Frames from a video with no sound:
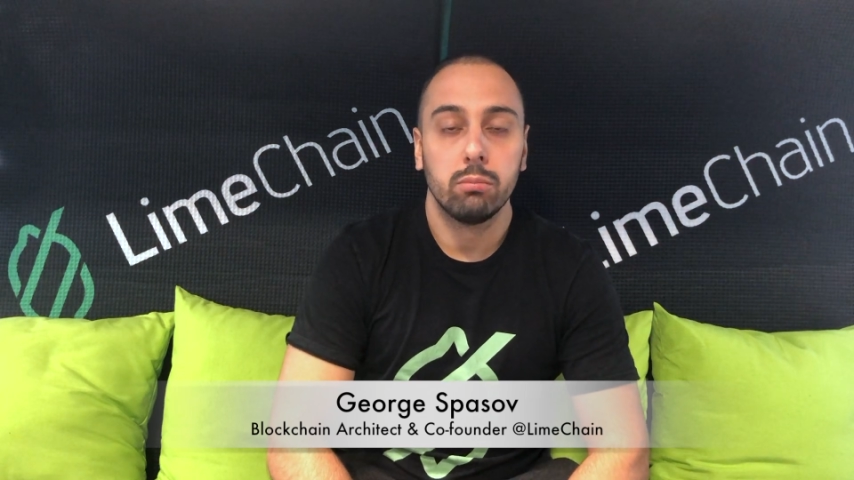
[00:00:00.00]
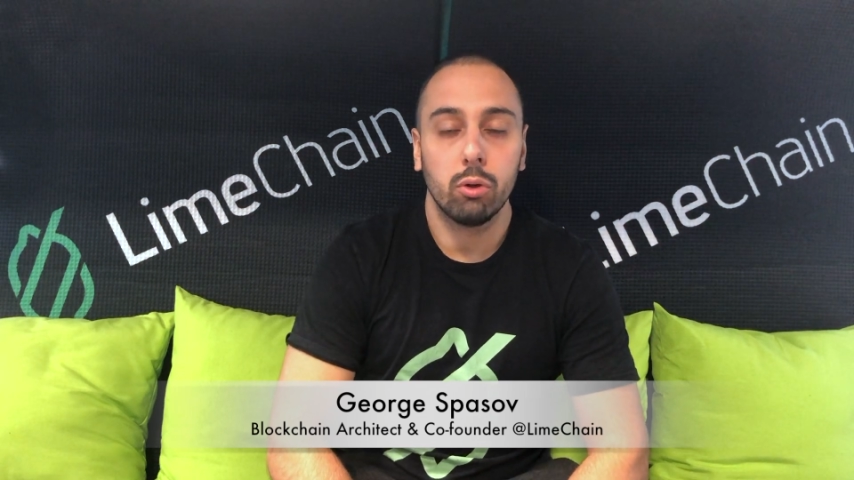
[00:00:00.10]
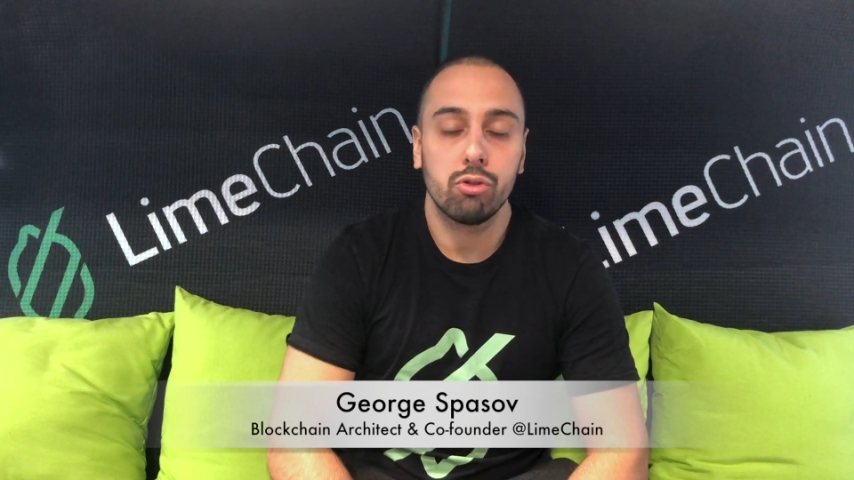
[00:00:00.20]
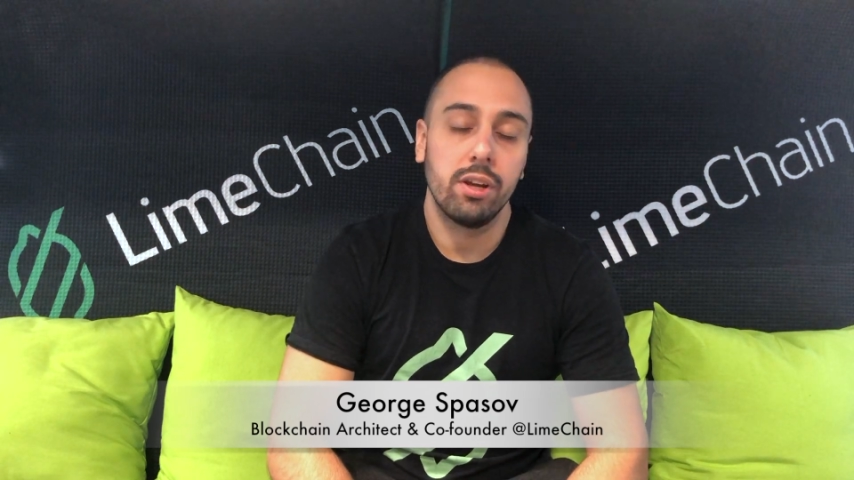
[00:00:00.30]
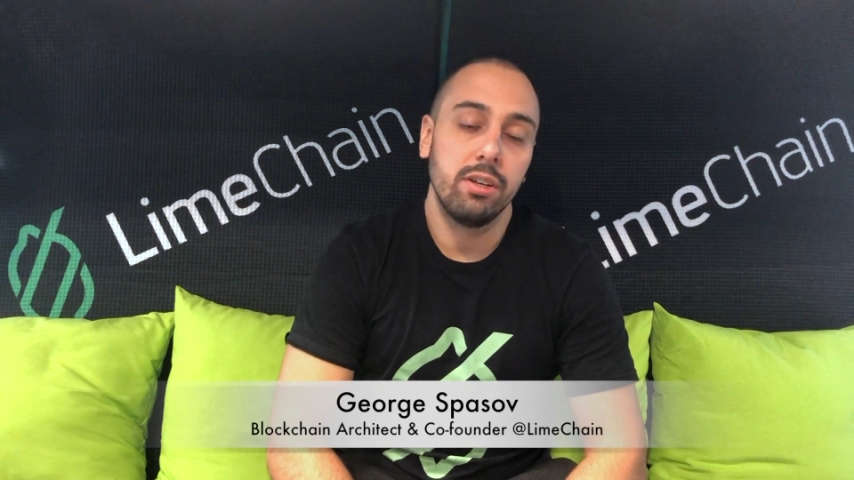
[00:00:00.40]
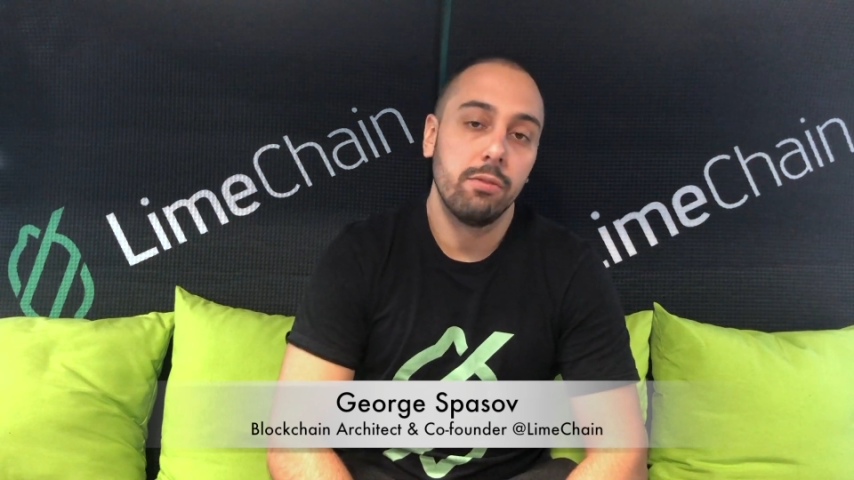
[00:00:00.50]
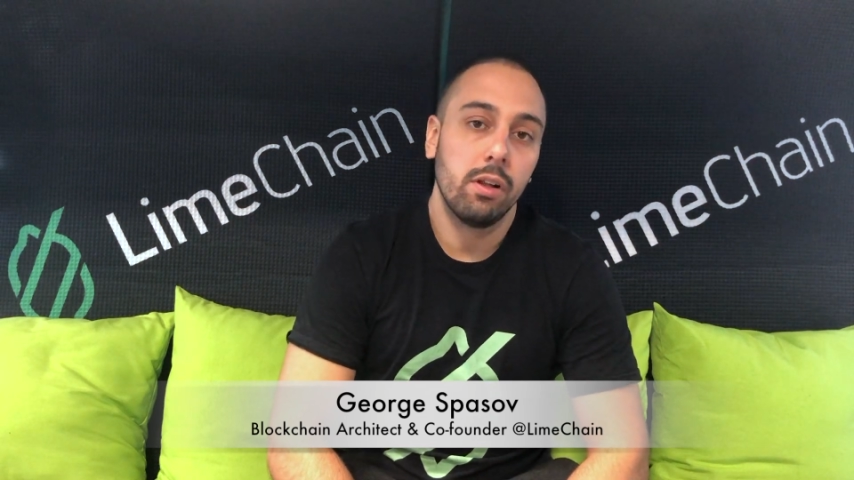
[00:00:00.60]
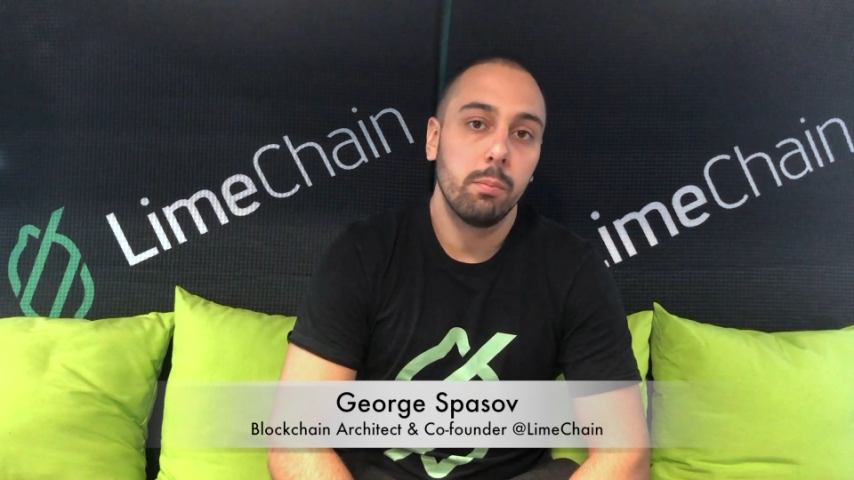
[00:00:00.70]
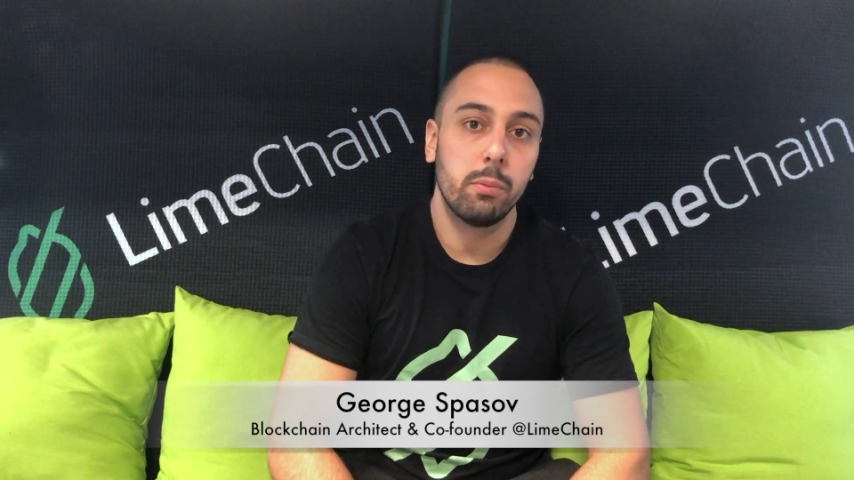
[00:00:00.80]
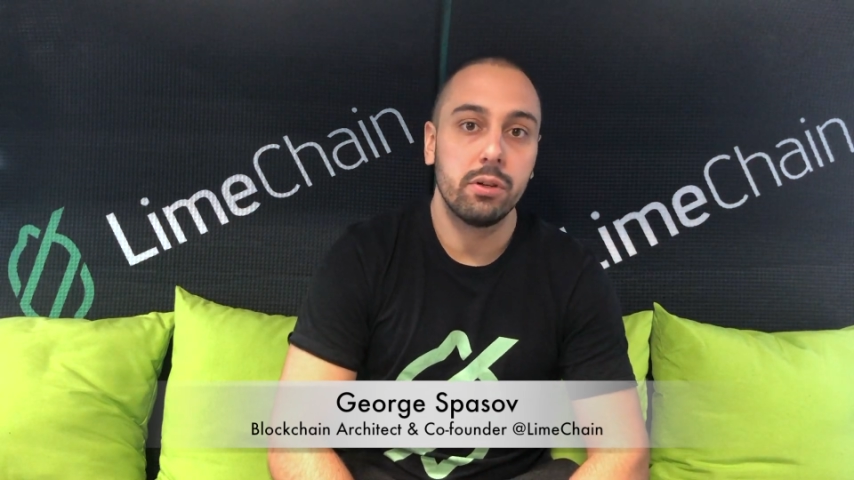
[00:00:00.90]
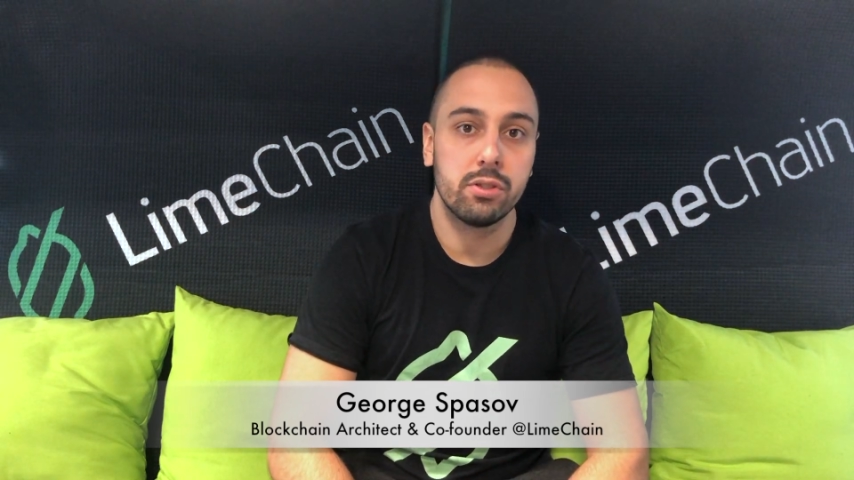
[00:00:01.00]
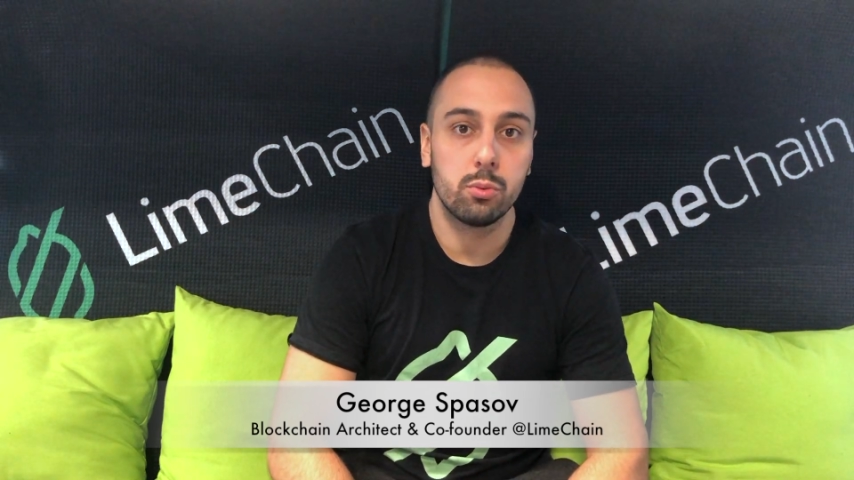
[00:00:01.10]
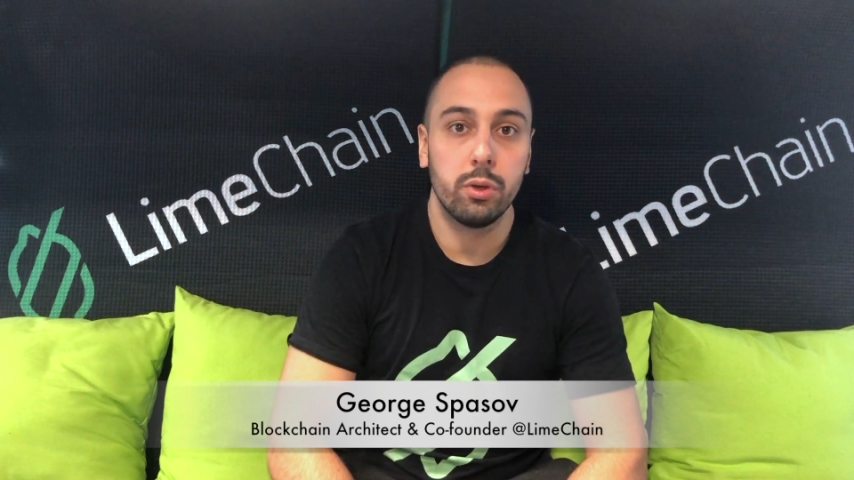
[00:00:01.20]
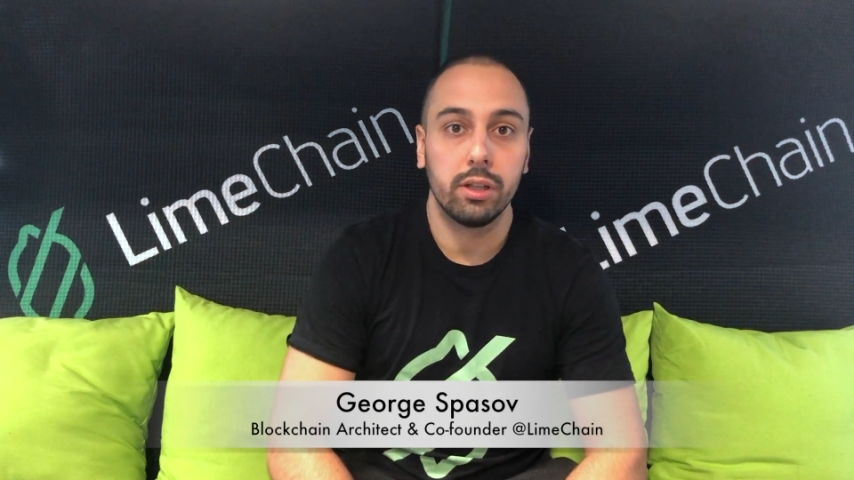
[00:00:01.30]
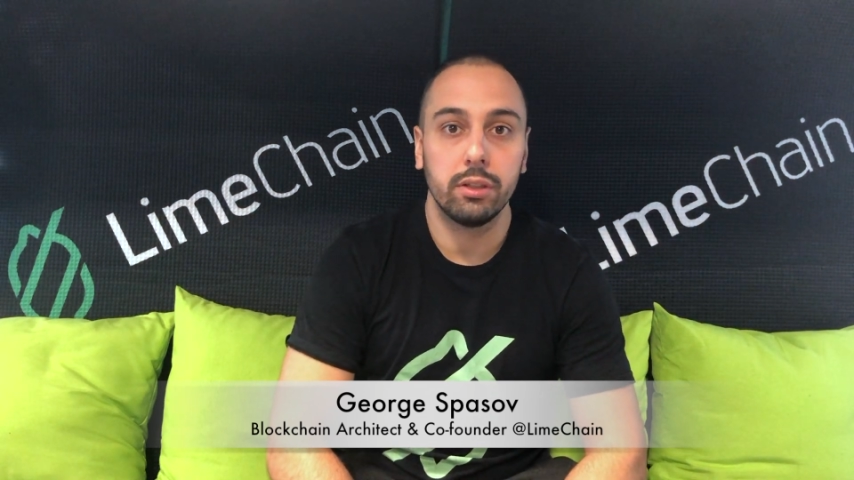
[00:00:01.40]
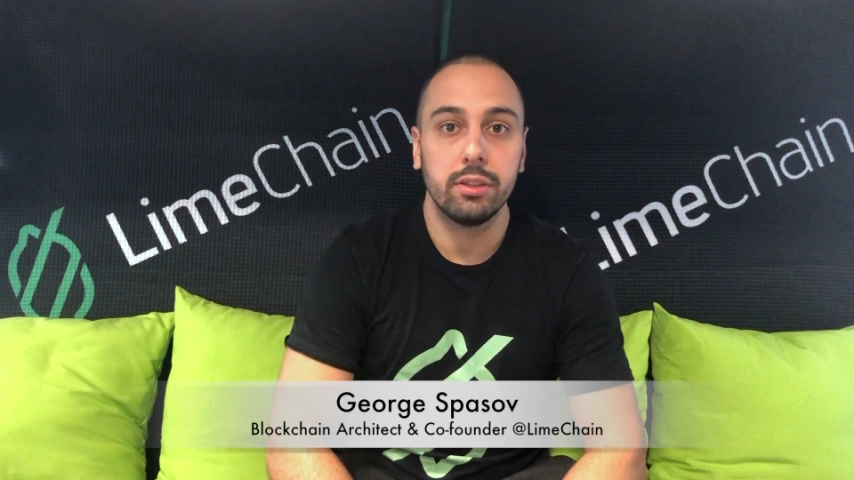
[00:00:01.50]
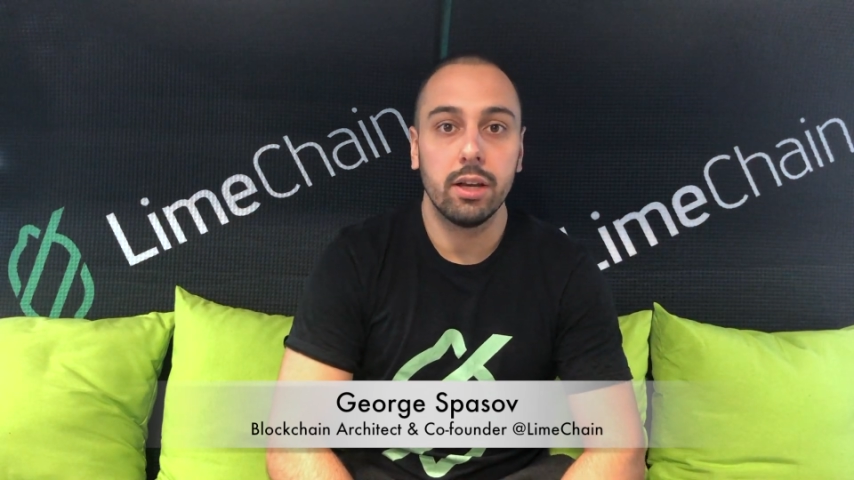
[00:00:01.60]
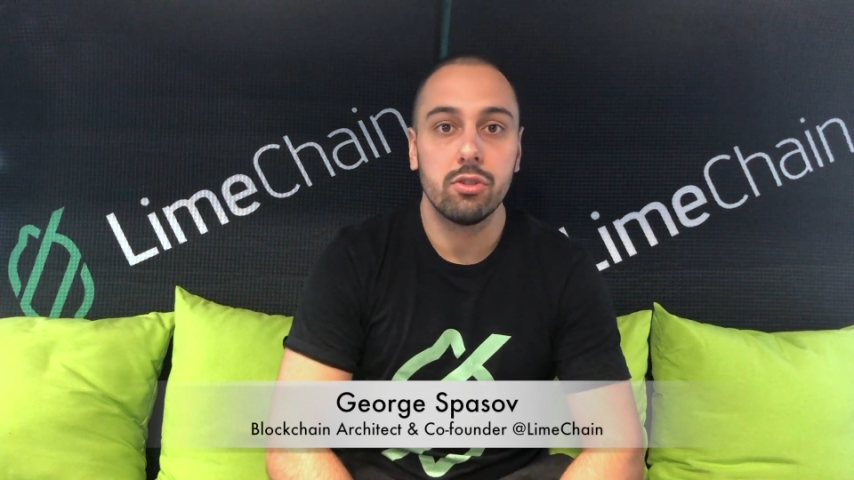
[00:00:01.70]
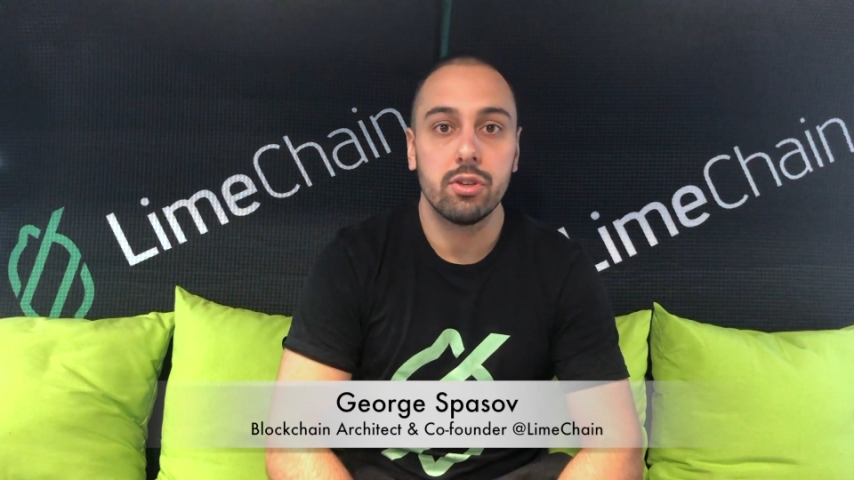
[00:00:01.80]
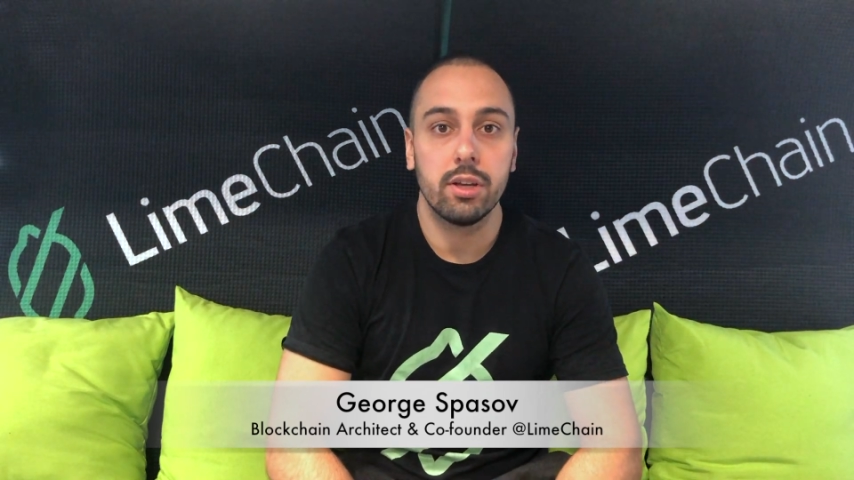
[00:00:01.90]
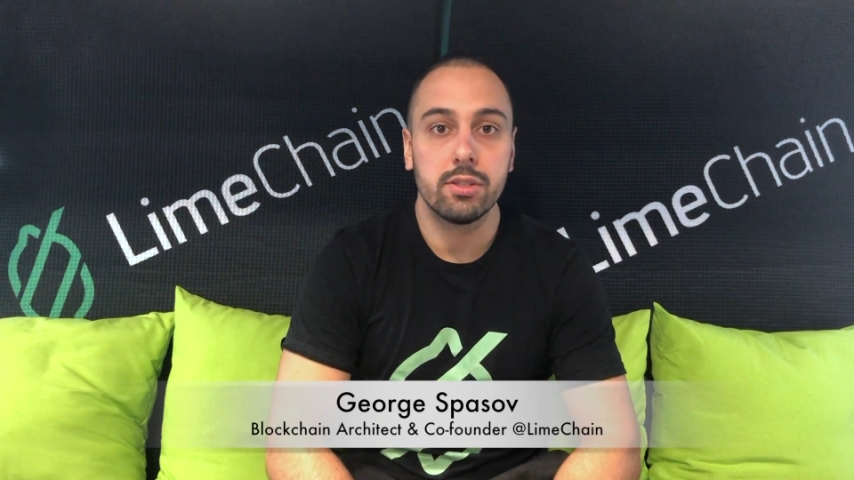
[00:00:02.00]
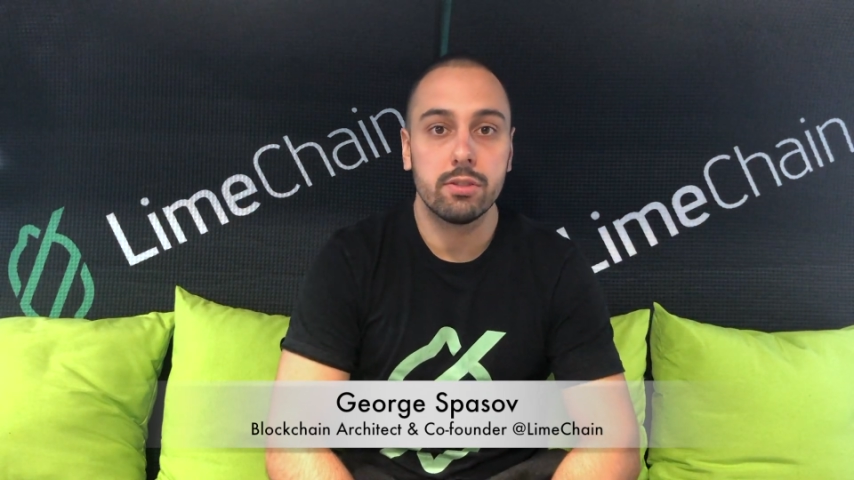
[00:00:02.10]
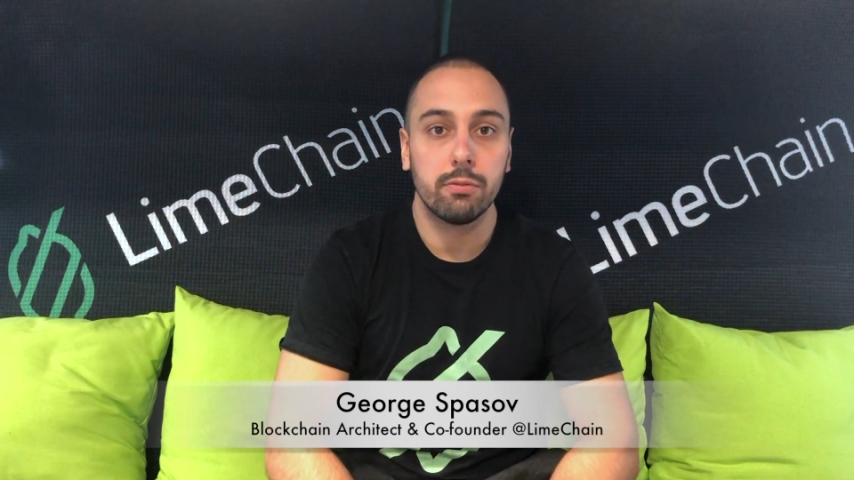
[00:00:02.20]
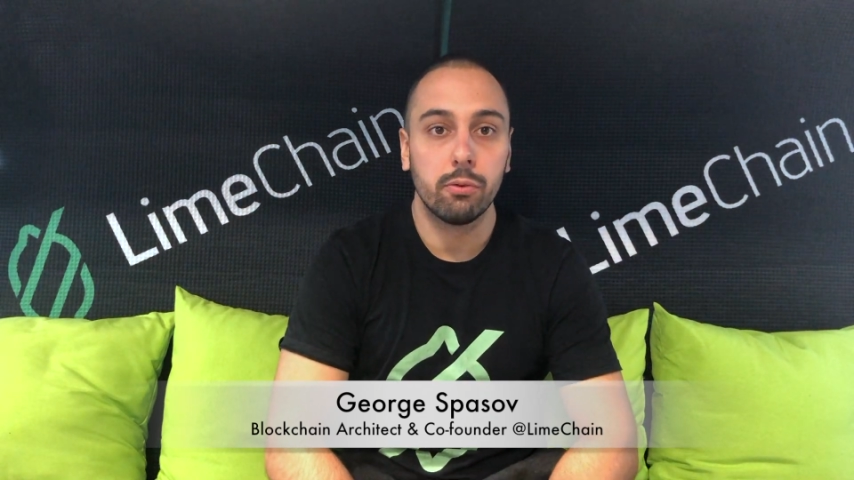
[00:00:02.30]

Blockchain Developers Weekly Digest